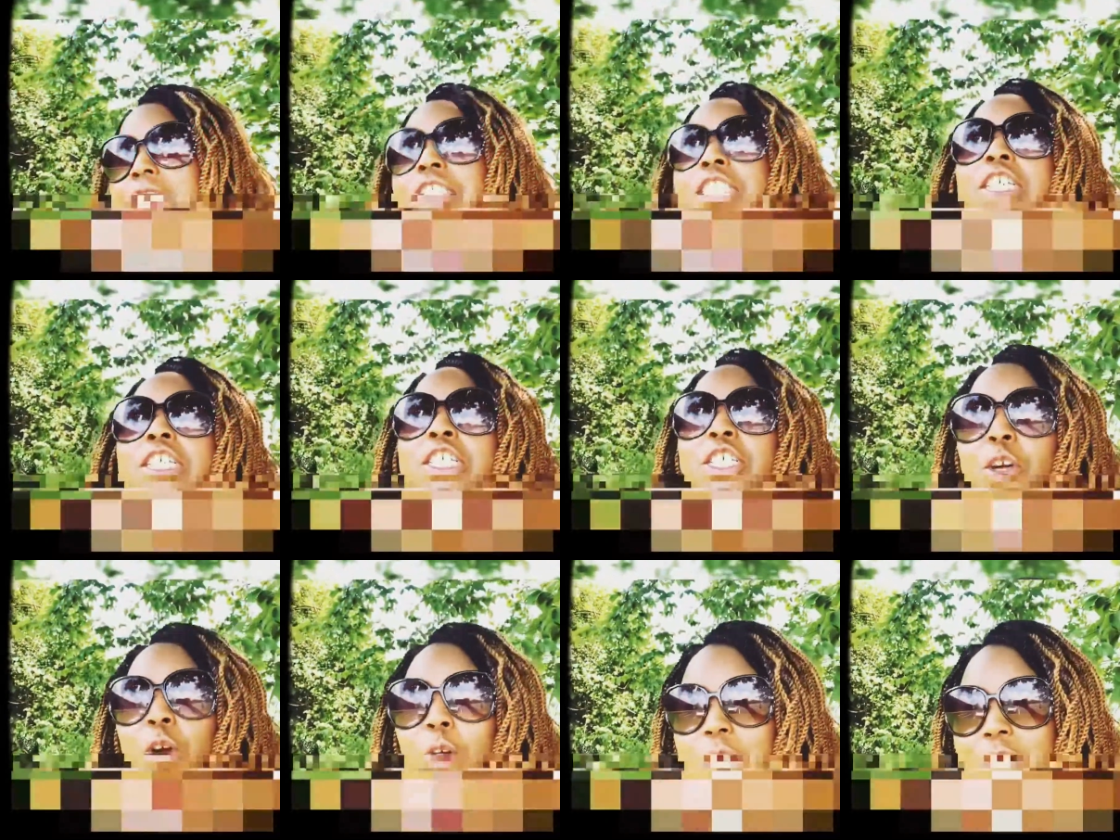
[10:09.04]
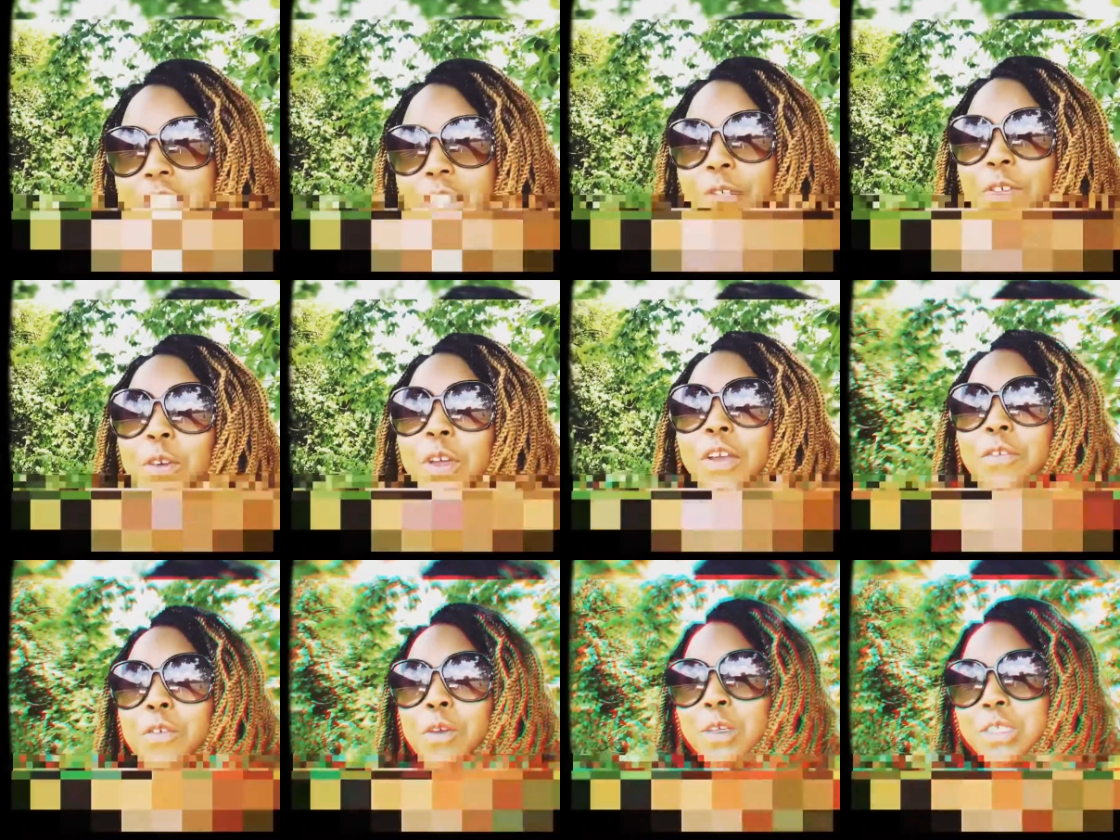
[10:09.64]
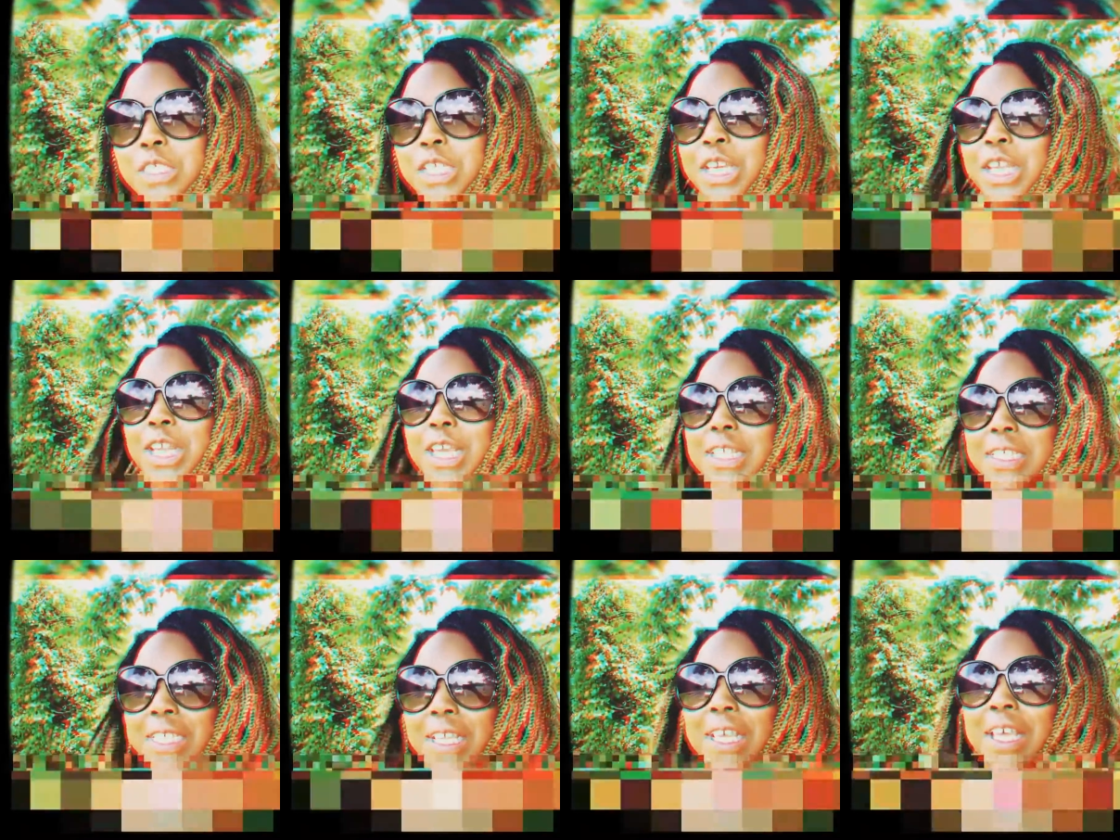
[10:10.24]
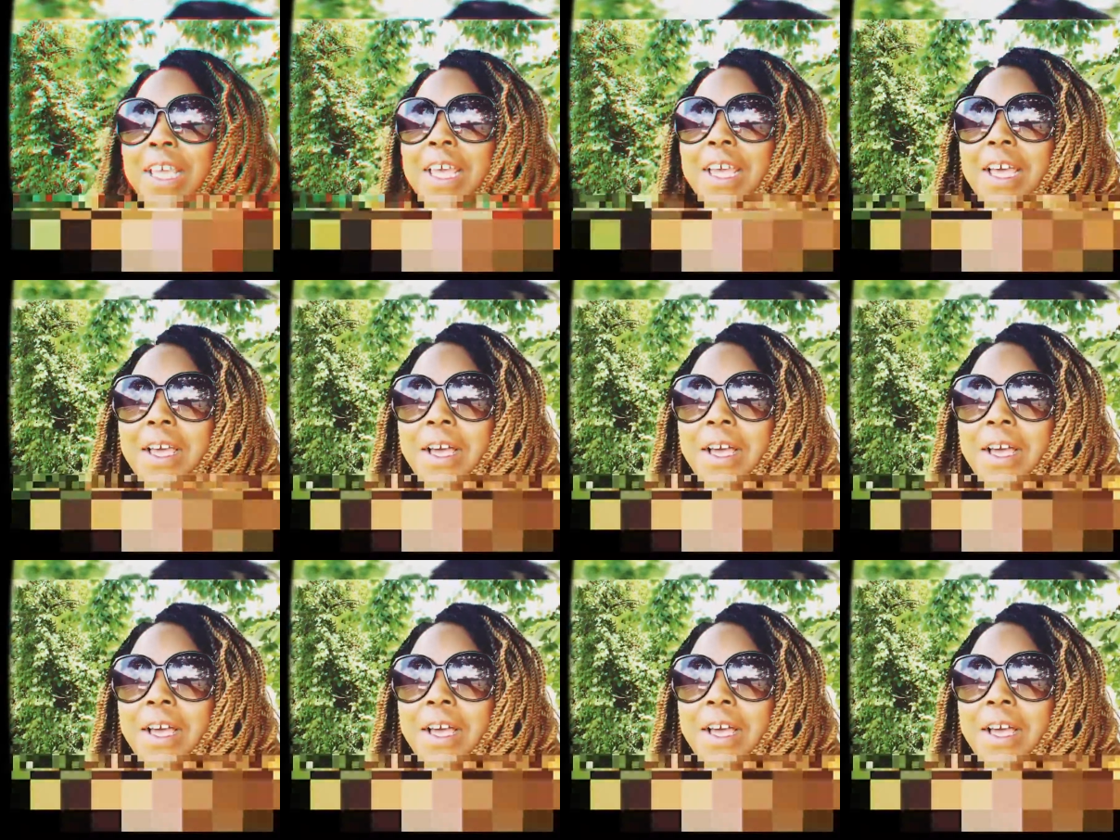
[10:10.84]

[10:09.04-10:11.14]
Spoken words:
Auntie Joyce, if you see this,